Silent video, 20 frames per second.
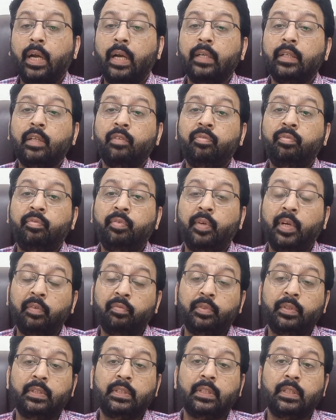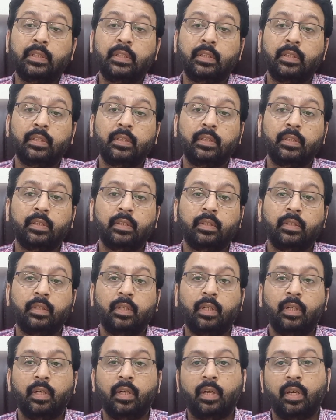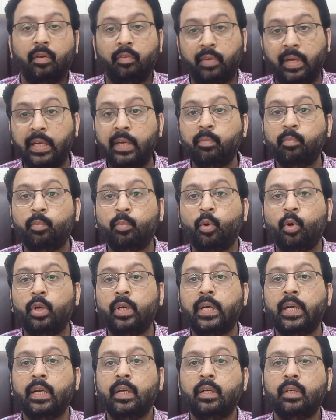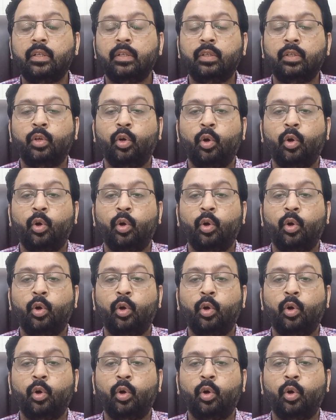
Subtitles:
And the fifth very important